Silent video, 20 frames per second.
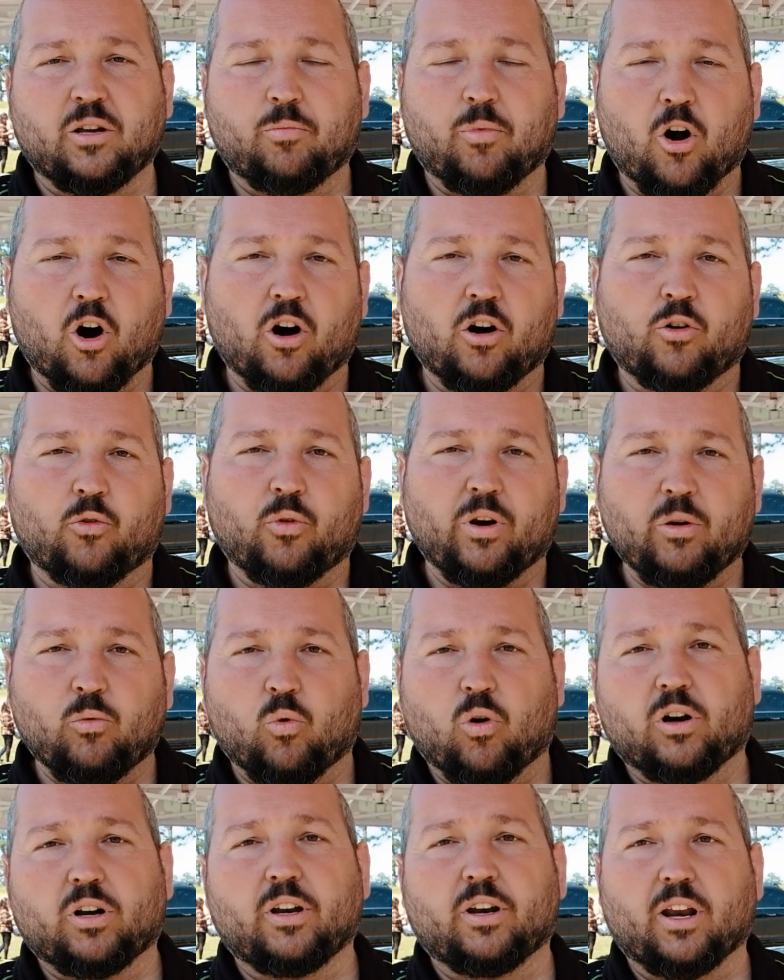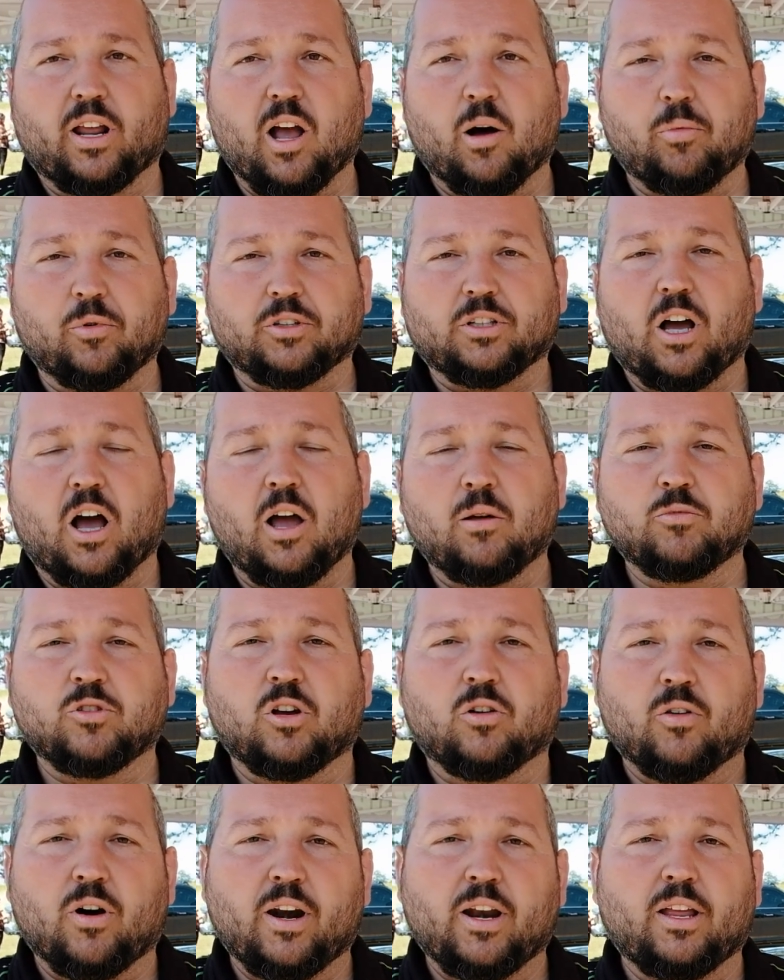apart and reworked it a couple times
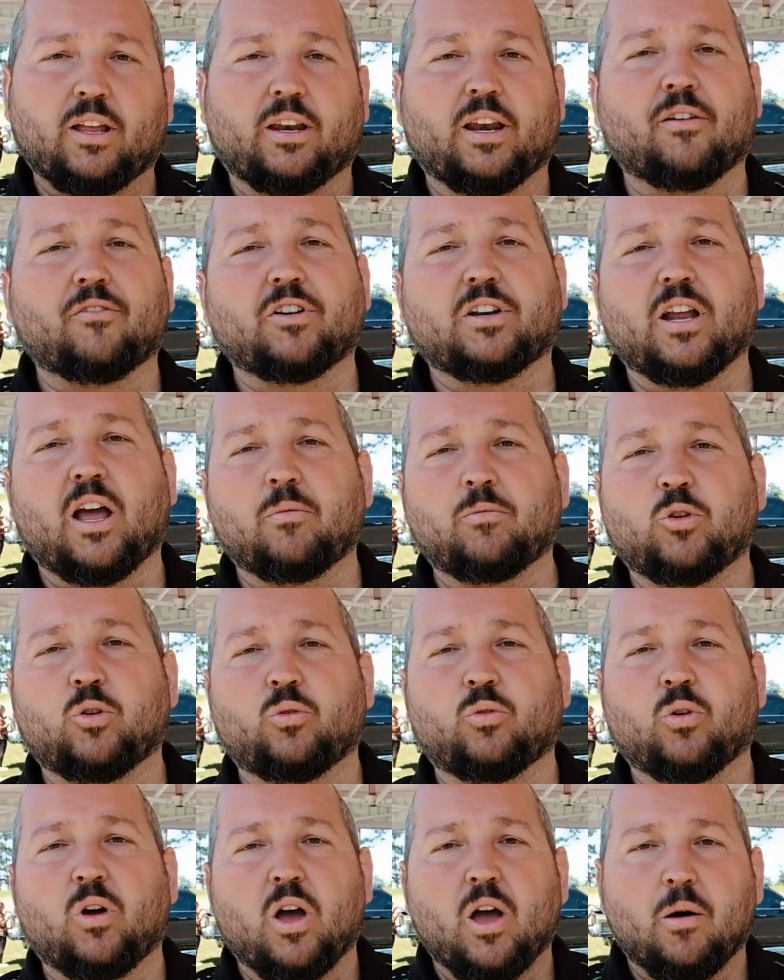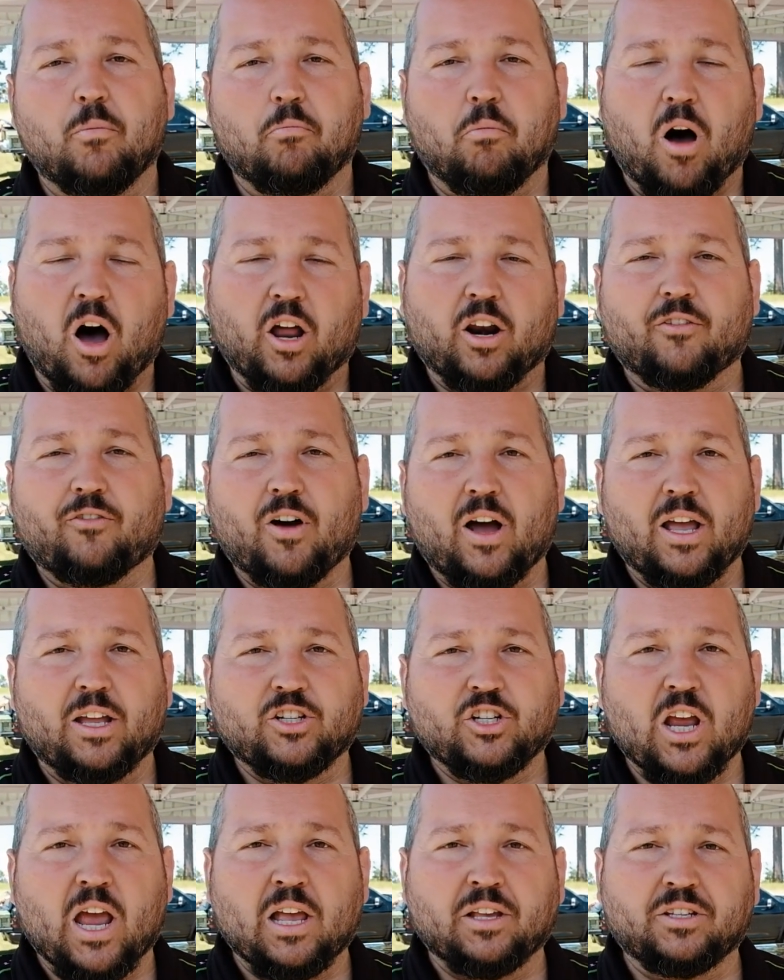already, and every time you modify a
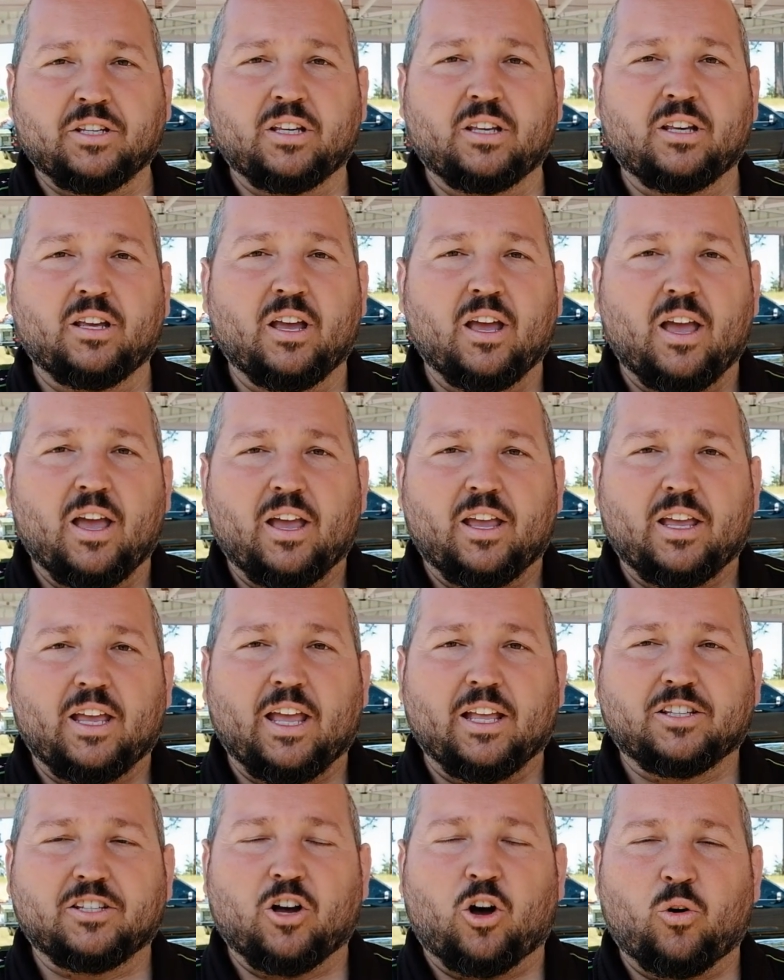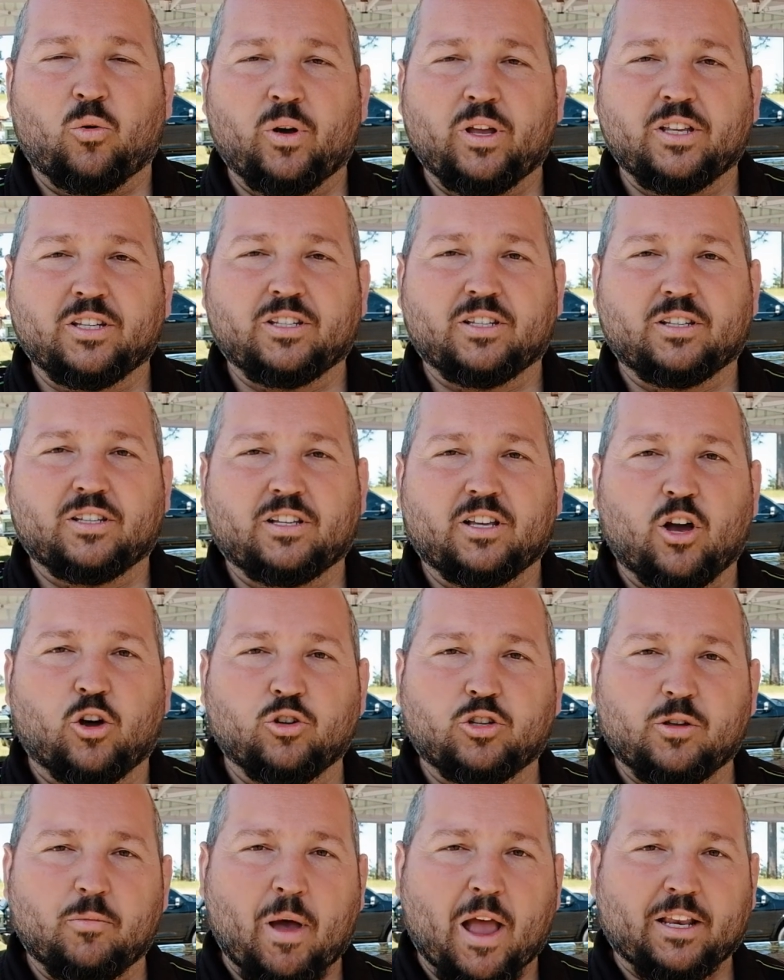chassis, it always
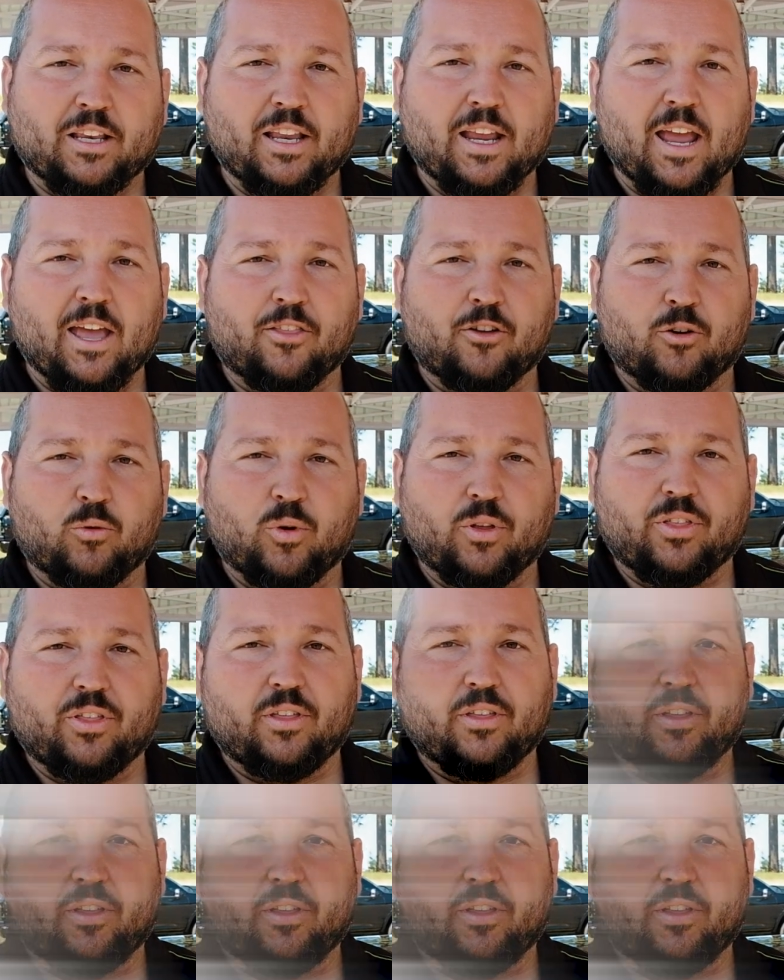goes back together with